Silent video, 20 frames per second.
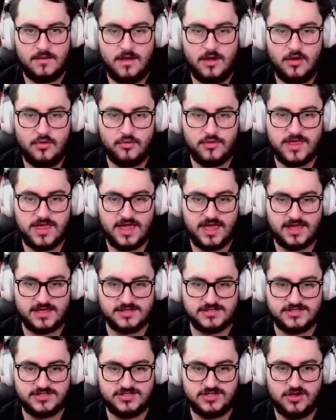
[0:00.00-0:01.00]
Okay,
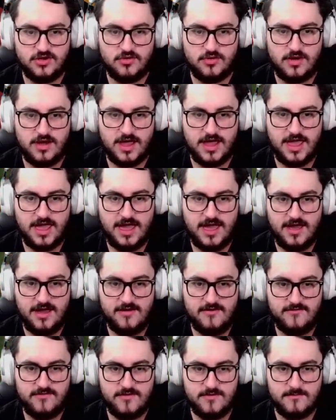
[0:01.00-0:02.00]
so I
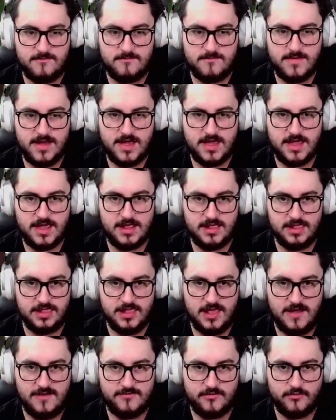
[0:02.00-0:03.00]
have my
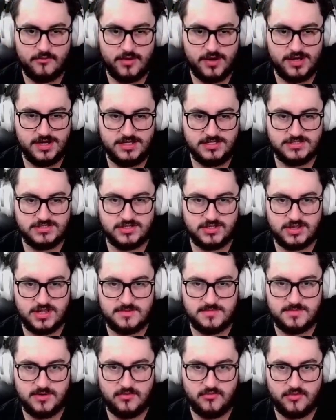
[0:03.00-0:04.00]
lava ready. So let
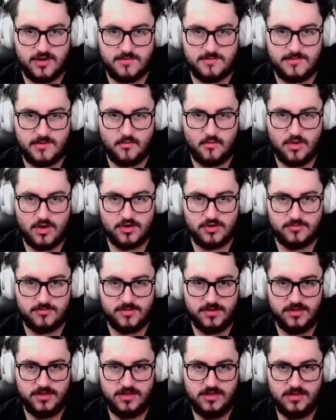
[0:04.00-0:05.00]
me grab my water
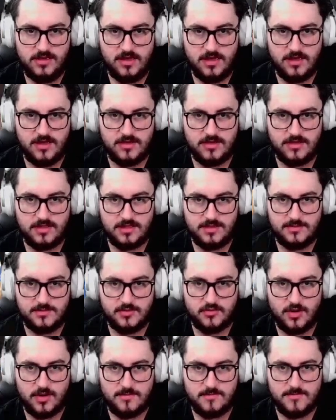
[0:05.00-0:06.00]
bucket and let me
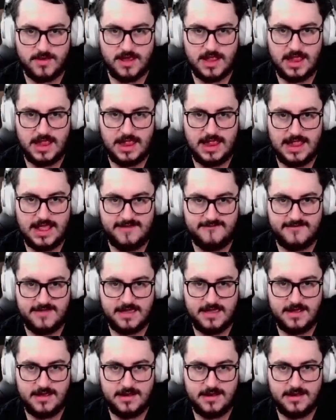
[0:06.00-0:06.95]
grab my lava,